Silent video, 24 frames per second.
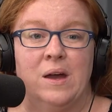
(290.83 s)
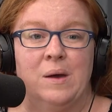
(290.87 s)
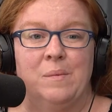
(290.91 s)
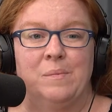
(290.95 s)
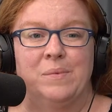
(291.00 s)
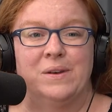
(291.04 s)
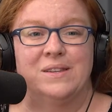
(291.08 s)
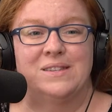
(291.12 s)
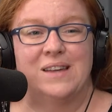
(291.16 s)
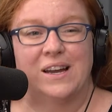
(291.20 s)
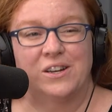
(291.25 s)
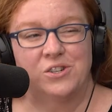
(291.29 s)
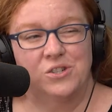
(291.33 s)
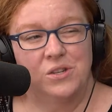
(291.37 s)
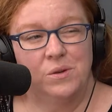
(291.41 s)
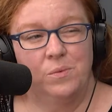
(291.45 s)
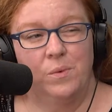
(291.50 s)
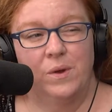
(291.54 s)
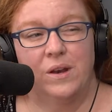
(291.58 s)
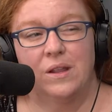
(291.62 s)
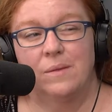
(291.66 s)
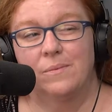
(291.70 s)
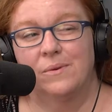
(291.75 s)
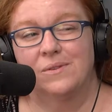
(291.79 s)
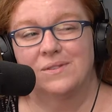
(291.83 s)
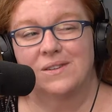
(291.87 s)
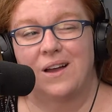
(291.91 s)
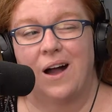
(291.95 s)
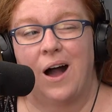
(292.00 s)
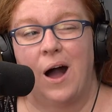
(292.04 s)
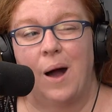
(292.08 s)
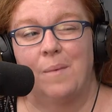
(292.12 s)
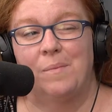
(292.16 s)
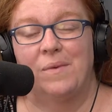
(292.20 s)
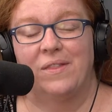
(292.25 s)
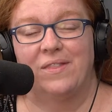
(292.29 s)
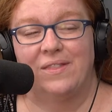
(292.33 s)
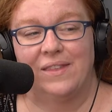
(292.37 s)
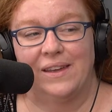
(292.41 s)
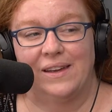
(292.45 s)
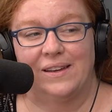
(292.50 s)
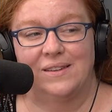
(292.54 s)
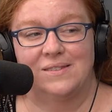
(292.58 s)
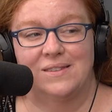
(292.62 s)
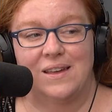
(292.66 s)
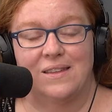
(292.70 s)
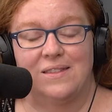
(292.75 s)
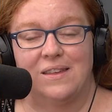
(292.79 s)
But it's actually one of the most common
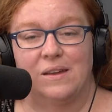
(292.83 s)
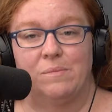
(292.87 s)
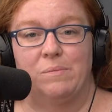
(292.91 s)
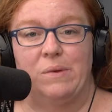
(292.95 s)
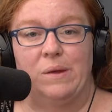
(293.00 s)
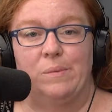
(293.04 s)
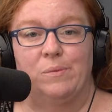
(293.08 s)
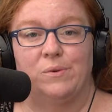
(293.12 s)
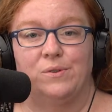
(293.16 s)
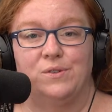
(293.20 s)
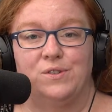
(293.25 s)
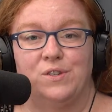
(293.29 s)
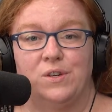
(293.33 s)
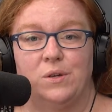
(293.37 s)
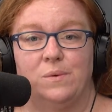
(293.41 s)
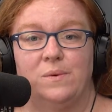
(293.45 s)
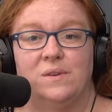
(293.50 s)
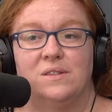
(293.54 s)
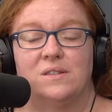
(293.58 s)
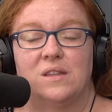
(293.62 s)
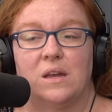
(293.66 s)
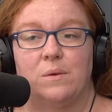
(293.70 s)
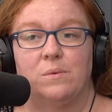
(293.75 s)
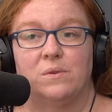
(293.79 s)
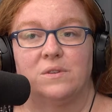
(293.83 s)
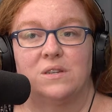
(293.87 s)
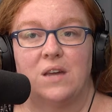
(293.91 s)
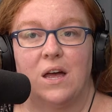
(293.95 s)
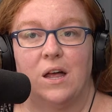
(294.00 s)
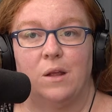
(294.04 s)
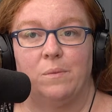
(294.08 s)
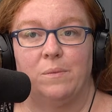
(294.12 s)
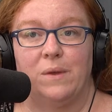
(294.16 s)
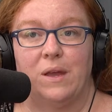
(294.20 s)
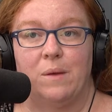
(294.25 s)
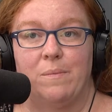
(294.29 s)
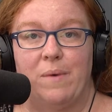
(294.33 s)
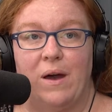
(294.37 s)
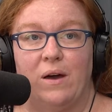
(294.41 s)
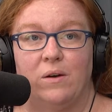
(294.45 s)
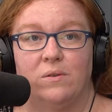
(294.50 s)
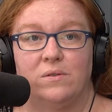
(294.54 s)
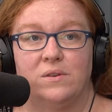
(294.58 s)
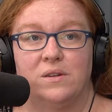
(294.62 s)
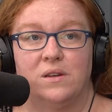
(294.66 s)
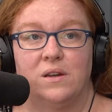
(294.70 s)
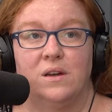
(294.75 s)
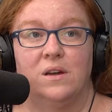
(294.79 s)
things I think people do is they will tell me
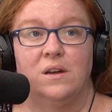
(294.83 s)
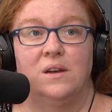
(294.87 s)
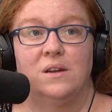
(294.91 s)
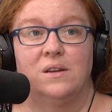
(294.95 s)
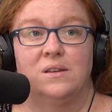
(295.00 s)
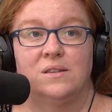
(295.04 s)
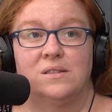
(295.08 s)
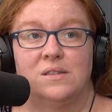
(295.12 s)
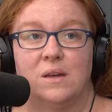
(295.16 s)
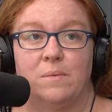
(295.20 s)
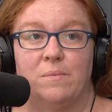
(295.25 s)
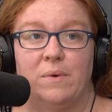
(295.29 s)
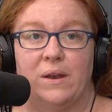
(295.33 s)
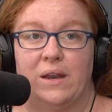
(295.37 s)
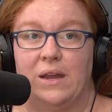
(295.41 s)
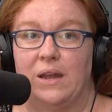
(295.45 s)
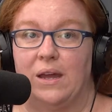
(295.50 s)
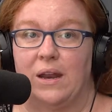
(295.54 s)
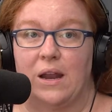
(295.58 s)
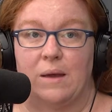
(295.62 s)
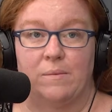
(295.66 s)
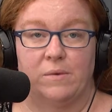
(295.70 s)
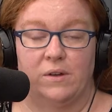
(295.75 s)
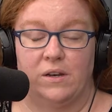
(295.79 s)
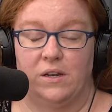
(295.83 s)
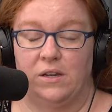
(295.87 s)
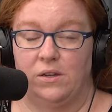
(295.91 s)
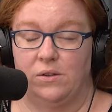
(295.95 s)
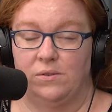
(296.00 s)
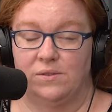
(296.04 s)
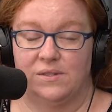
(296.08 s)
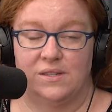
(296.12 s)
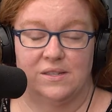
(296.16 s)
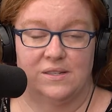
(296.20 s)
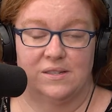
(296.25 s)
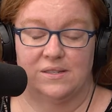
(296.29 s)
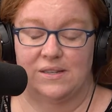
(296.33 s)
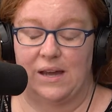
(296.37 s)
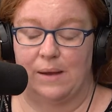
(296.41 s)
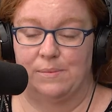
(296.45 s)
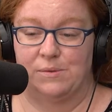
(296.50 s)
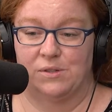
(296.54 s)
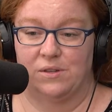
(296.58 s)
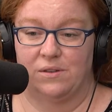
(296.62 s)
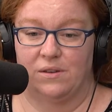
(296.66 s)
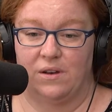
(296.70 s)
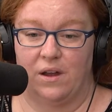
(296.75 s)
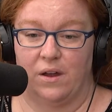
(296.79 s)
about somebody, and I'm going to use, this is
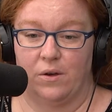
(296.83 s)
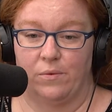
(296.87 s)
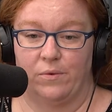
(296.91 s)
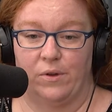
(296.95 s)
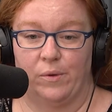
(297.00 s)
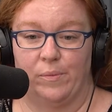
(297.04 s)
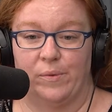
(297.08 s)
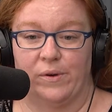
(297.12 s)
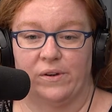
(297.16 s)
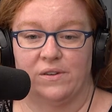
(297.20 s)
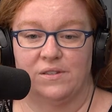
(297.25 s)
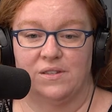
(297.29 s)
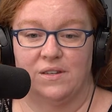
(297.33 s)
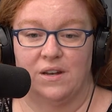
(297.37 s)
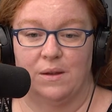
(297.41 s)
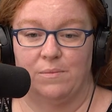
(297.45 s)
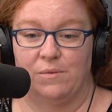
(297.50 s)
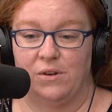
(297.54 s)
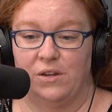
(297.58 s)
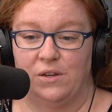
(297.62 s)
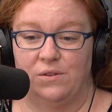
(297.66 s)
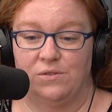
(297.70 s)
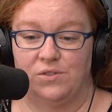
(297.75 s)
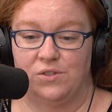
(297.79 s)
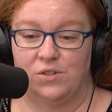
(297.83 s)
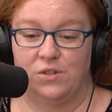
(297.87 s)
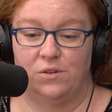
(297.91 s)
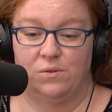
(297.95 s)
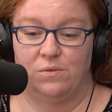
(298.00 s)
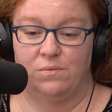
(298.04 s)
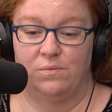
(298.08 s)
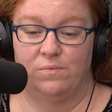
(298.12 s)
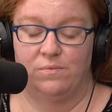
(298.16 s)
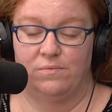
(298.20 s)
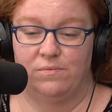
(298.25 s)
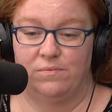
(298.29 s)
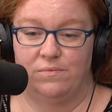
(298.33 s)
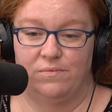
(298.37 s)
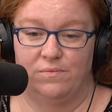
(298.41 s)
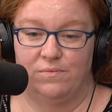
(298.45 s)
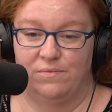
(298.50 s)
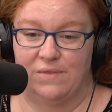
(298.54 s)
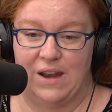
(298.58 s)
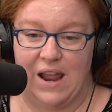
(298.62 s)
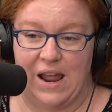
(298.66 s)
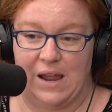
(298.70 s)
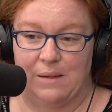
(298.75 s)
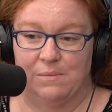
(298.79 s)
absolutely not a real person, I'm going to use two
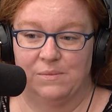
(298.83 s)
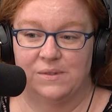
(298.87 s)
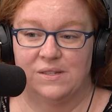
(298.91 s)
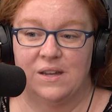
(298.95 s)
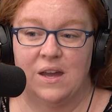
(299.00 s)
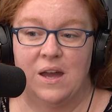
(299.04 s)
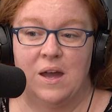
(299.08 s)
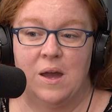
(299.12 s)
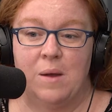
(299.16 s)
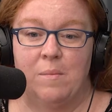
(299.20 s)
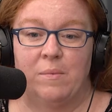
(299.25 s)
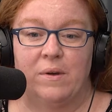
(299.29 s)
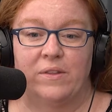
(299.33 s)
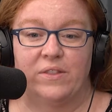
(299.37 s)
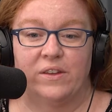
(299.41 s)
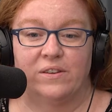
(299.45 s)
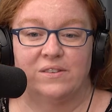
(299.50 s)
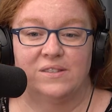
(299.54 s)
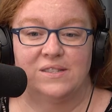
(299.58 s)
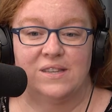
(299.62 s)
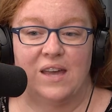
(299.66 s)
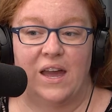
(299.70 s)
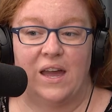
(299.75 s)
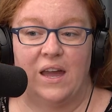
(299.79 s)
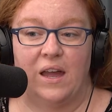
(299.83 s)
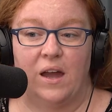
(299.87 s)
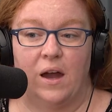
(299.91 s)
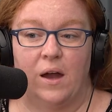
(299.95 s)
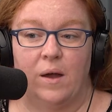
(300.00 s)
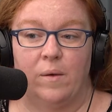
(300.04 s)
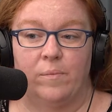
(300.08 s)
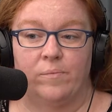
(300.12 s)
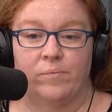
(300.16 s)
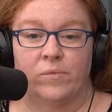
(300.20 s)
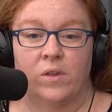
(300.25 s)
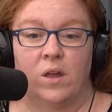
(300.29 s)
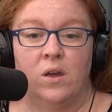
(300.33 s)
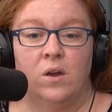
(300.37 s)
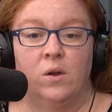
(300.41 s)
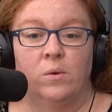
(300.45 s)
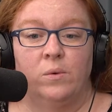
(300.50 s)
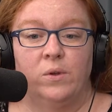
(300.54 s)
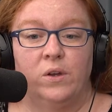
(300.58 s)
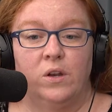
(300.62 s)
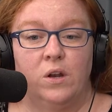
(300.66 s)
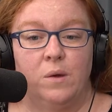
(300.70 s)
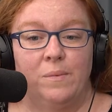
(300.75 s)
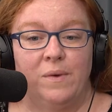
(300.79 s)
names, but they'll say,
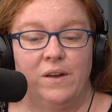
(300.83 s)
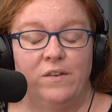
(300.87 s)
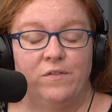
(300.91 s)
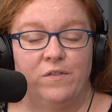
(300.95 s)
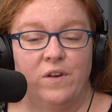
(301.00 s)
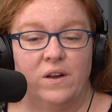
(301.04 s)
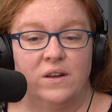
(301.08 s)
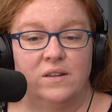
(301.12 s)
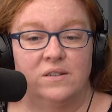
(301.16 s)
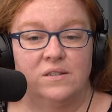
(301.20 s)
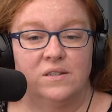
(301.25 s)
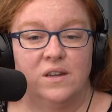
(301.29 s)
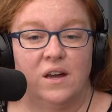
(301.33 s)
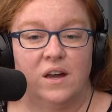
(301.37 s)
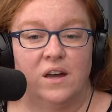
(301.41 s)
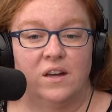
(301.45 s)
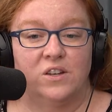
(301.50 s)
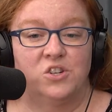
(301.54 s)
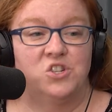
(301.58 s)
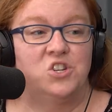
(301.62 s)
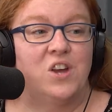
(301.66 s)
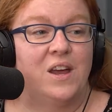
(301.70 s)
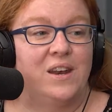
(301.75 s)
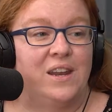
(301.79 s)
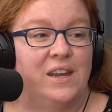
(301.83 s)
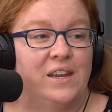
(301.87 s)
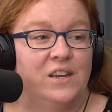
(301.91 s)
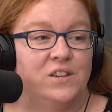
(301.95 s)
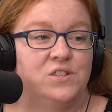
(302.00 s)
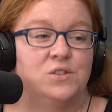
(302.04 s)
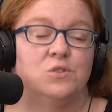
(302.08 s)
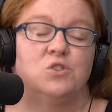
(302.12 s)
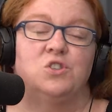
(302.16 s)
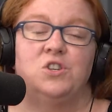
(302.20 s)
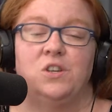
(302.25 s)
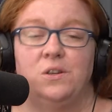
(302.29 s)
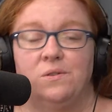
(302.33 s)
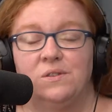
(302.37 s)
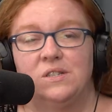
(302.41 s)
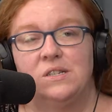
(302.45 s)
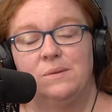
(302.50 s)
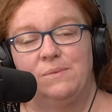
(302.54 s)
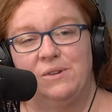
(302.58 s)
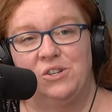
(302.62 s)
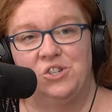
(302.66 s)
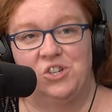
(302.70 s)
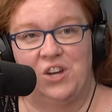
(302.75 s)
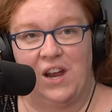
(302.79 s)
my friend Jenny, so she used to
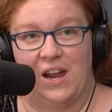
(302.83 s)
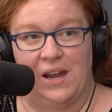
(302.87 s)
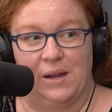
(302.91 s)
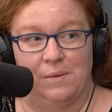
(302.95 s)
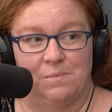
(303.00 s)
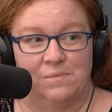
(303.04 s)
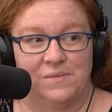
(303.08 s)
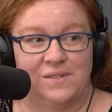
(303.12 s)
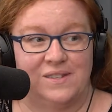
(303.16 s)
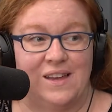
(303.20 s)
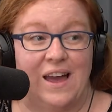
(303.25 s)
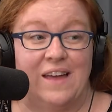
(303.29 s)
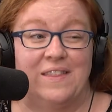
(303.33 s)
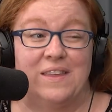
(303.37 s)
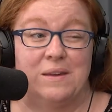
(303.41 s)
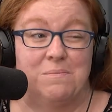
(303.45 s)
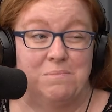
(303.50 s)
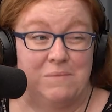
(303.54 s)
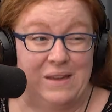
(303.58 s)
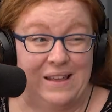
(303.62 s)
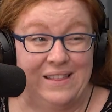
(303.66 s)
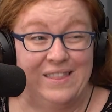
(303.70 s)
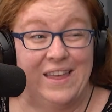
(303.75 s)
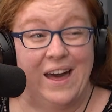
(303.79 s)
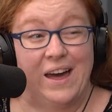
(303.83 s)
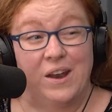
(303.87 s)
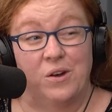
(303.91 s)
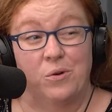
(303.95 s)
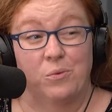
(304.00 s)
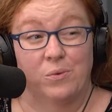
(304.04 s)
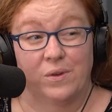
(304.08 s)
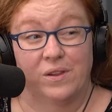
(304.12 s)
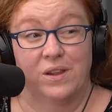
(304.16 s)
be James, and they mean that in a really